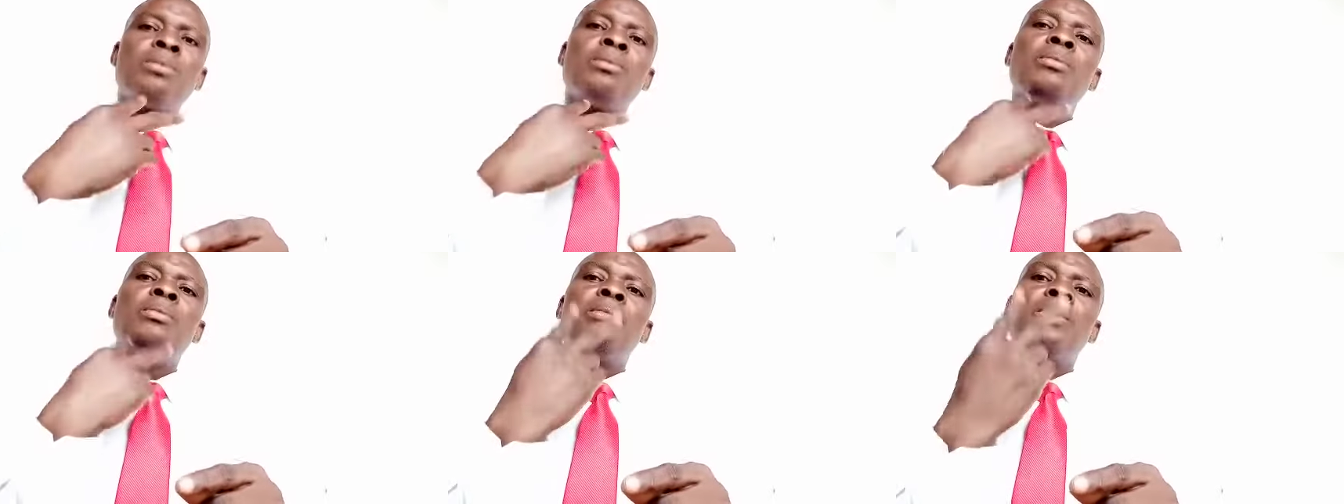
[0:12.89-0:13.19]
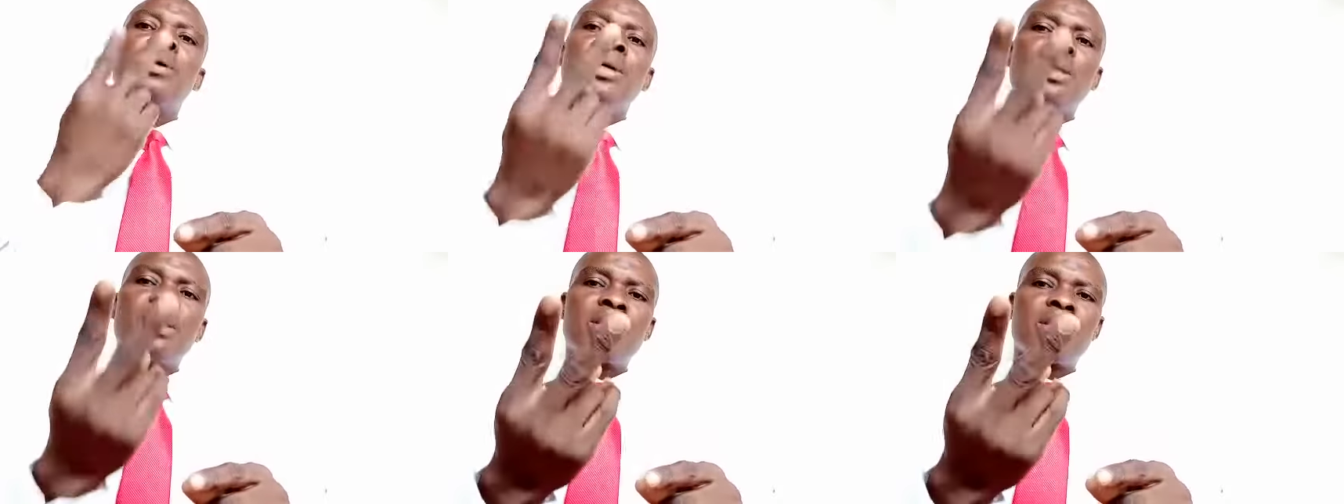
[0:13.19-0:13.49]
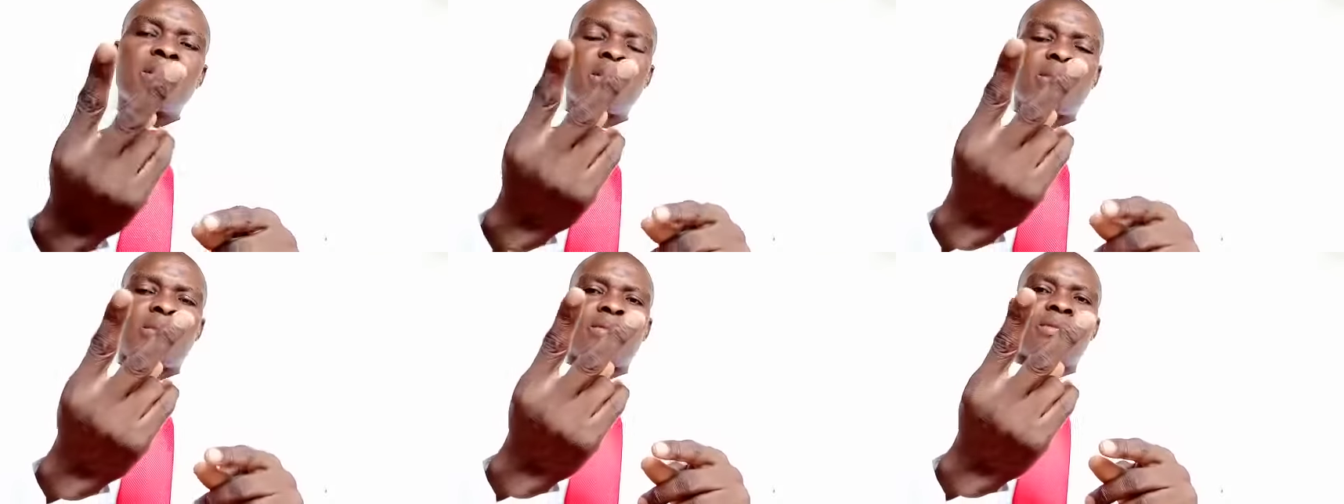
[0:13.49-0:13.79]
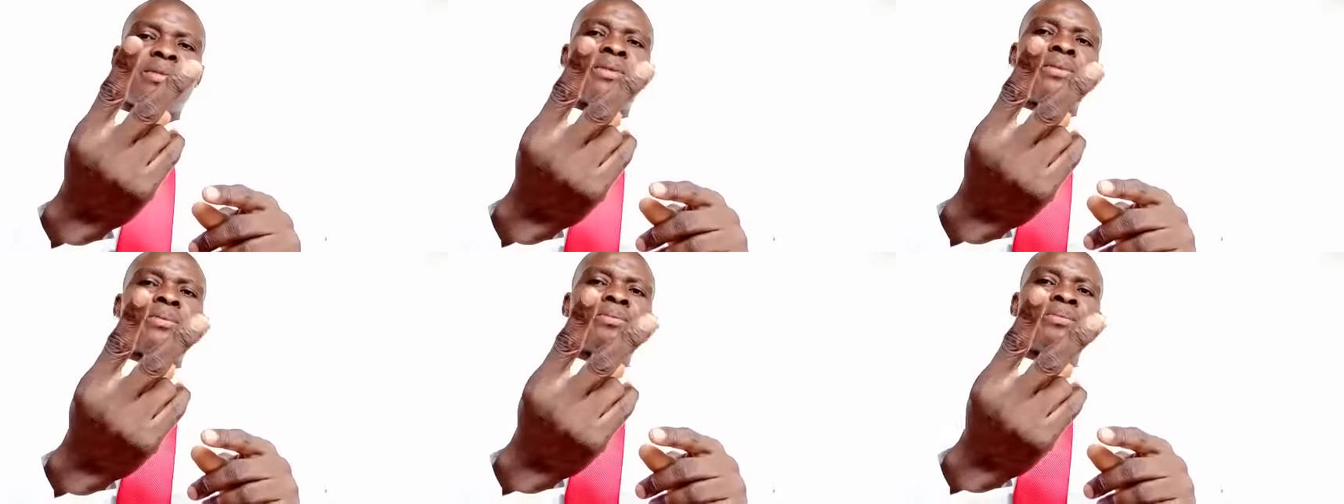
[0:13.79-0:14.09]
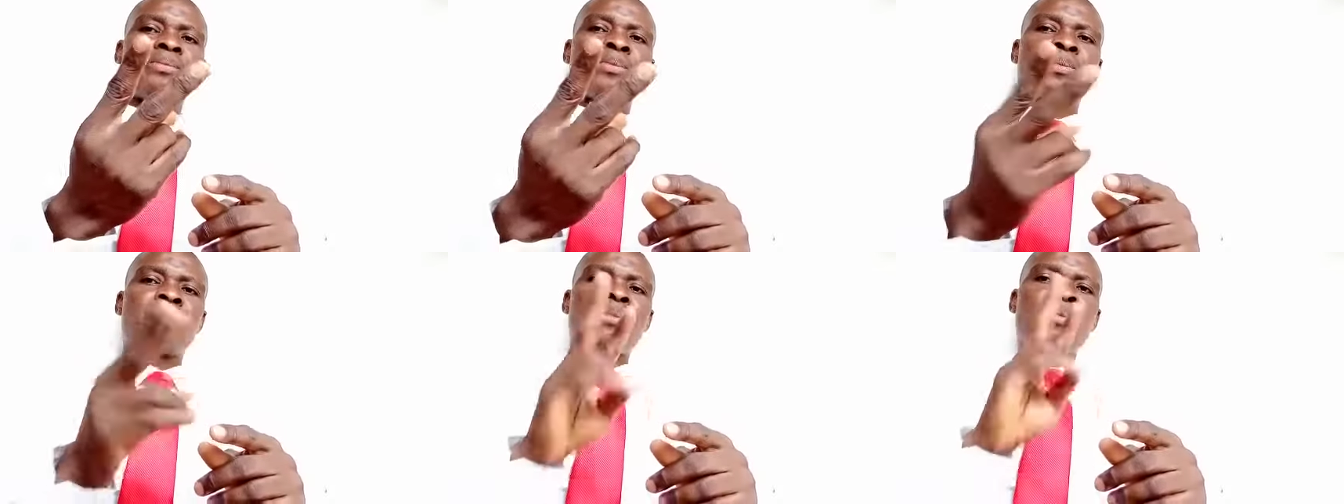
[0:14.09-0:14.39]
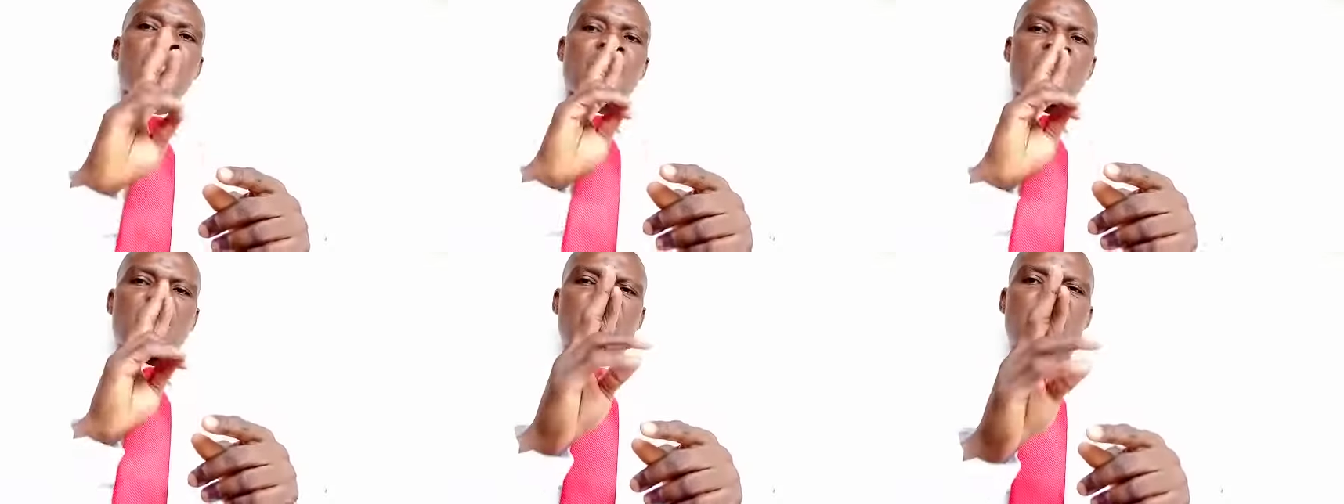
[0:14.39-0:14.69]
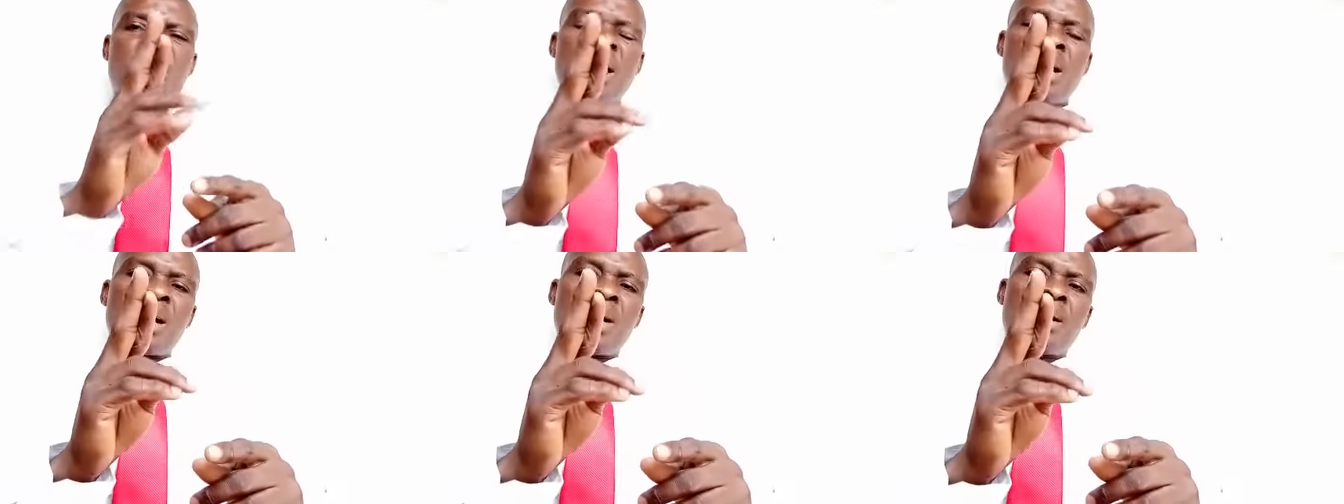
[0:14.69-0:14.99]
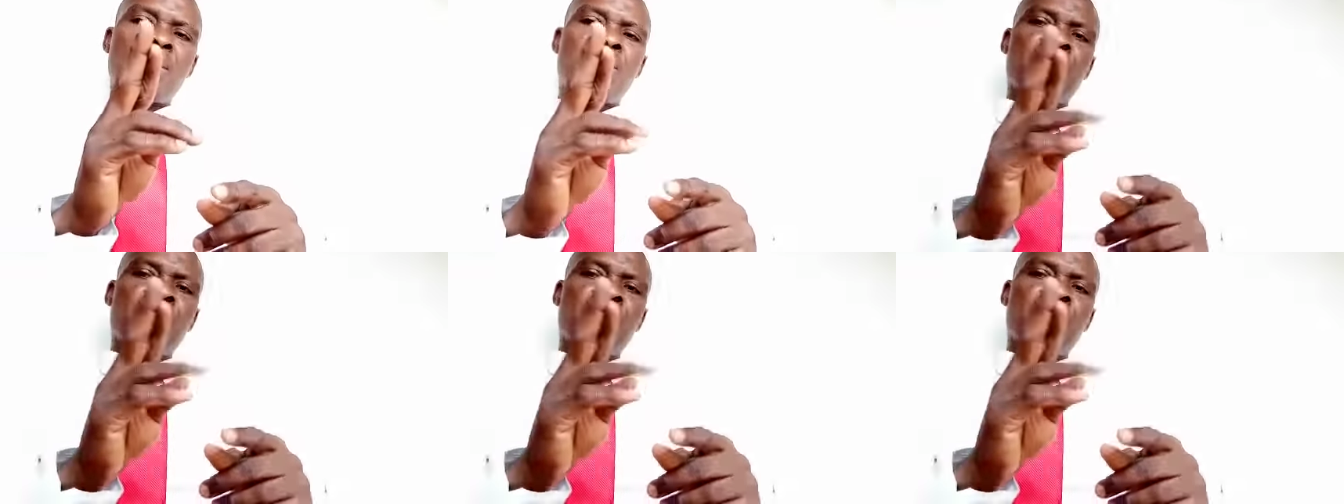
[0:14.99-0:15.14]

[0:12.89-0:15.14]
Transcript: are formed with the verb be plus